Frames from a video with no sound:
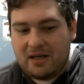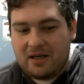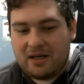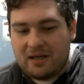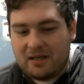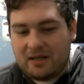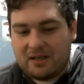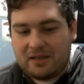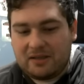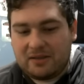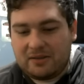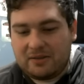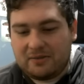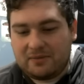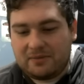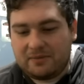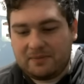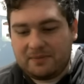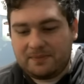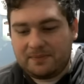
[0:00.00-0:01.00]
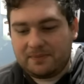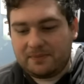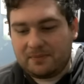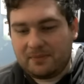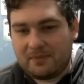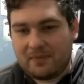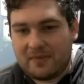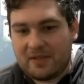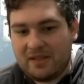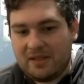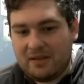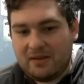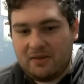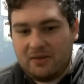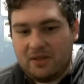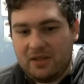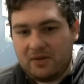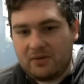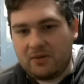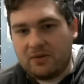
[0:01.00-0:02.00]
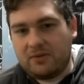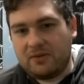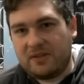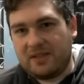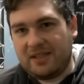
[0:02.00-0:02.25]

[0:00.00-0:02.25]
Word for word: Um, Nero's